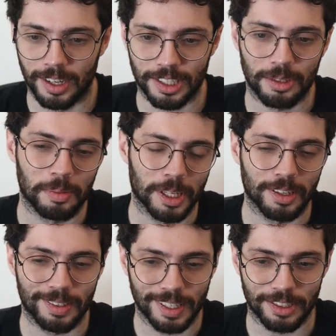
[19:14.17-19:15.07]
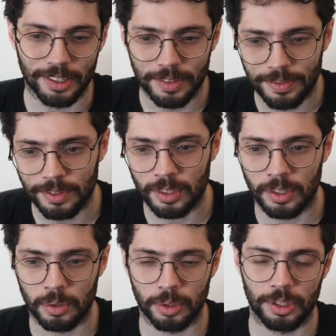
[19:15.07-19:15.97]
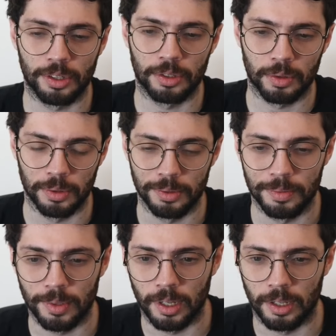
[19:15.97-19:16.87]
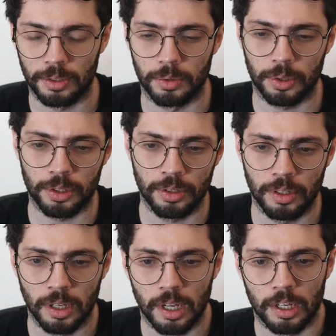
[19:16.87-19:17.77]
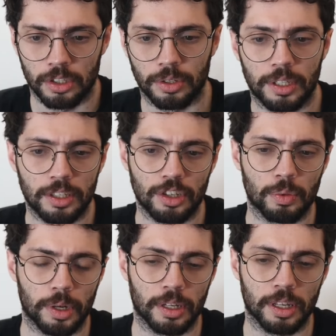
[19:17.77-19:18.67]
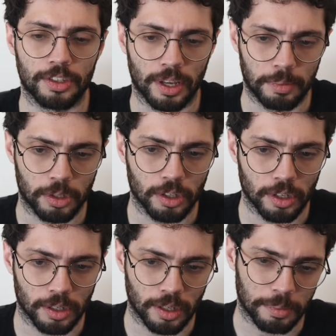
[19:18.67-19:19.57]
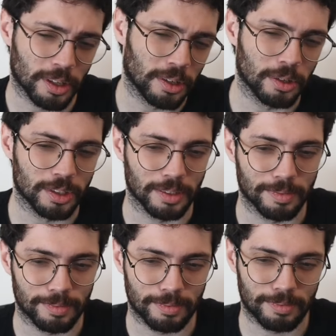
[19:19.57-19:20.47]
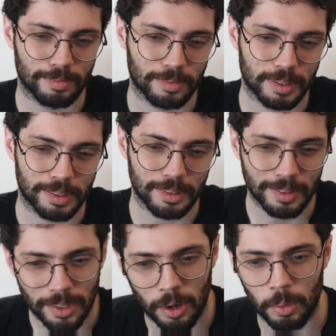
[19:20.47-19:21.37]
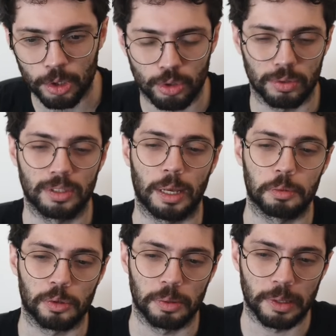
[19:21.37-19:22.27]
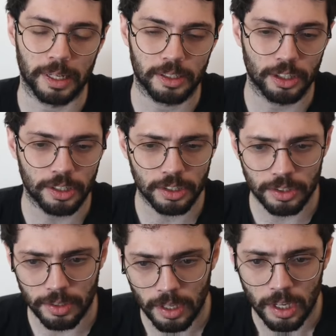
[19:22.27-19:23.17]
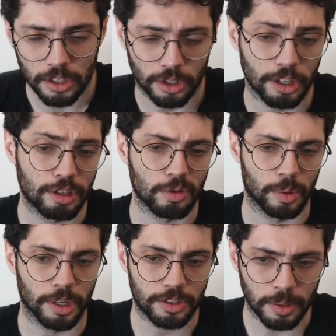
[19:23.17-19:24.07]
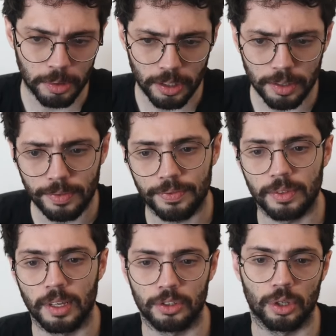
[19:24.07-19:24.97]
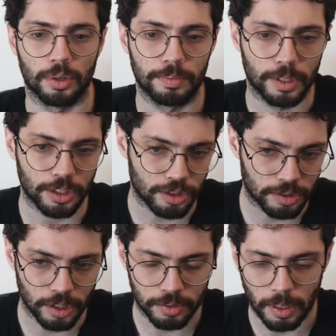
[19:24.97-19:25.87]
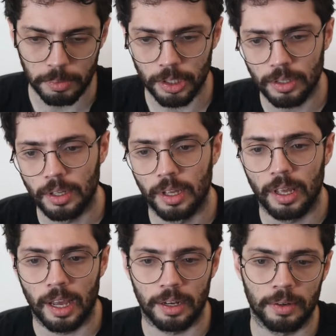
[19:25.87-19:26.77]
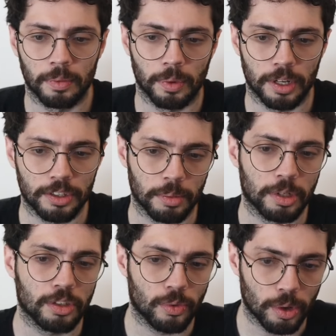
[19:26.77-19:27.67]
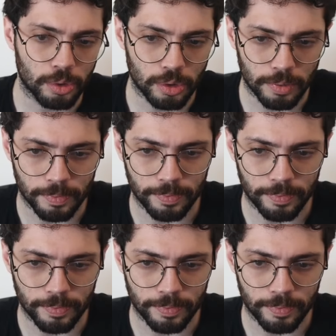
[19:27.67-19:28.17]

just to make it easier to reason. So this is when is empty. I'm going to use a almost TypeScript-like syntax. So this is when it's empty, and so this is just empty. And when it's empty, it's false.